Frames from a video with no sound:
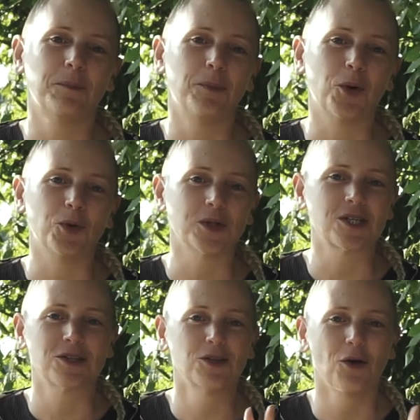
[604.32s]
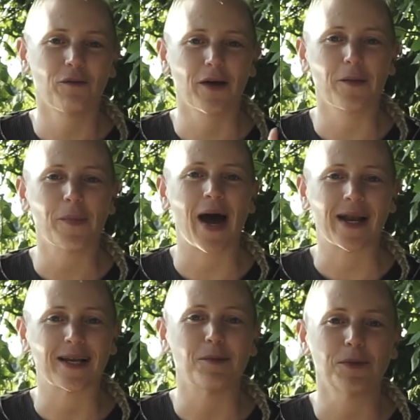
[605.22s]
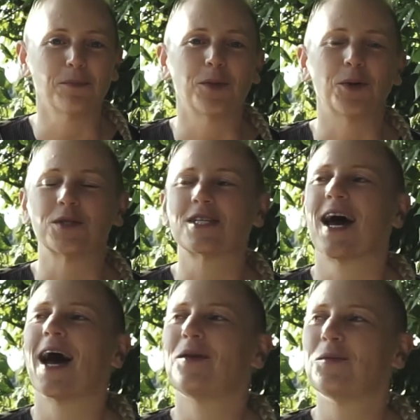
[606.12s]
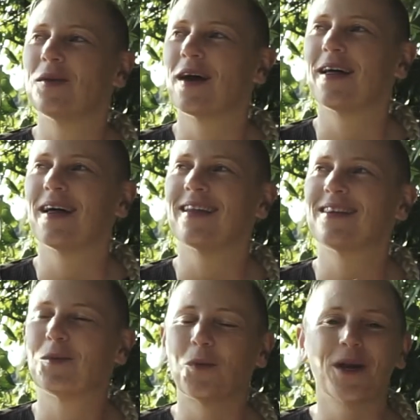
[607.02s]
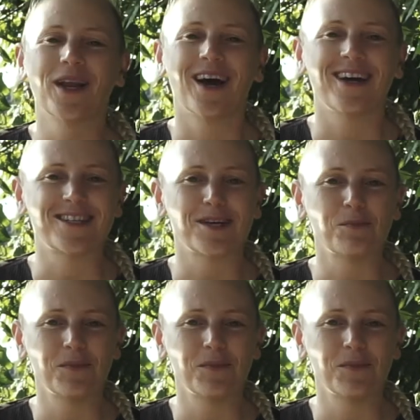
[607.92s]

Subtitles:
bolt, not very badly, but bolt. And one night it